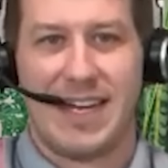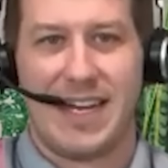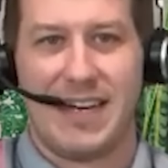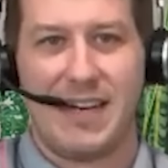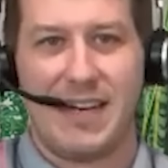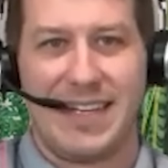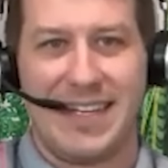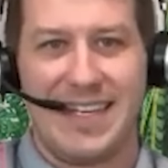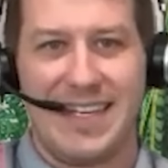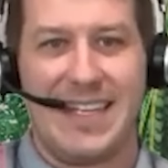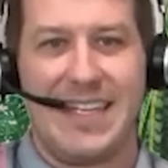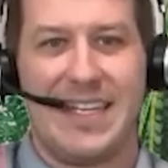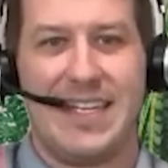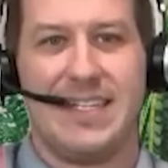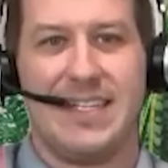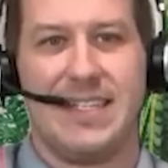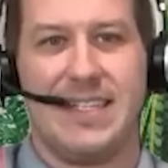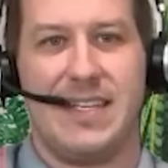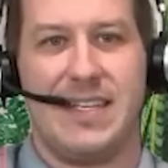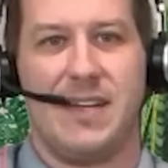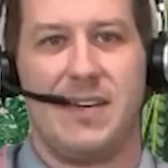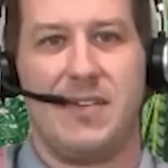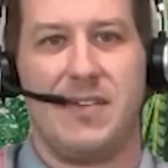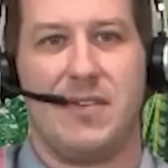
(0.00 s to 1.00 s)
It needs
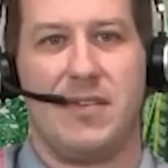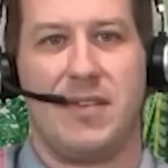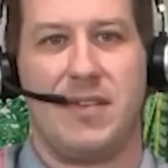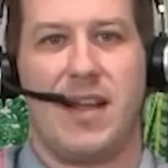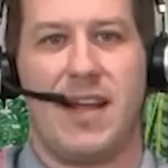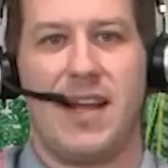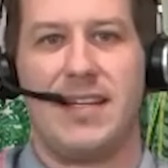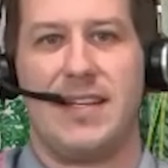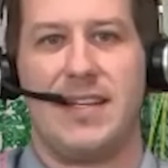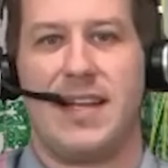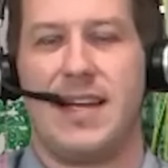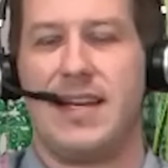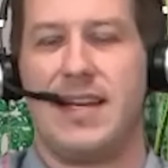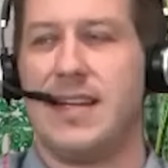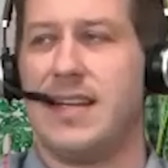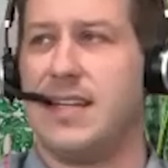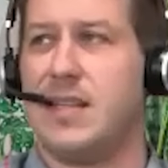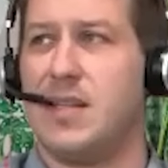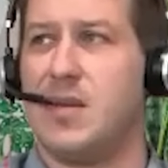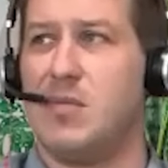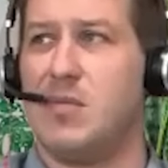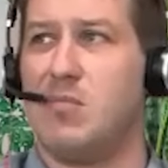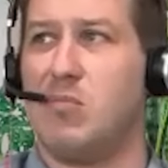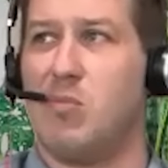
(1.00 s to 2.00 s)
the underlying data,
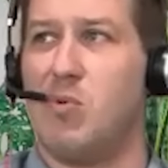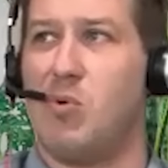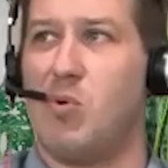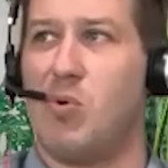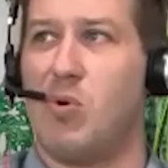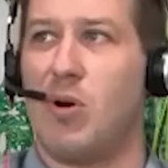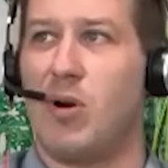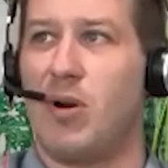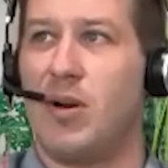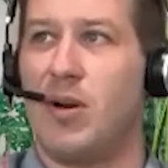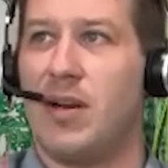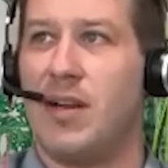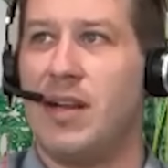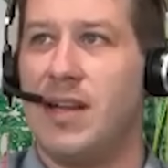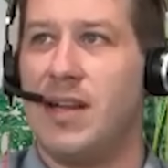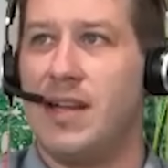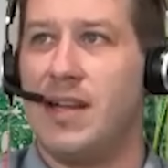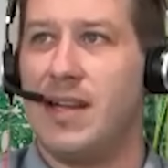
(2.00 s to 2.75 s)
and the more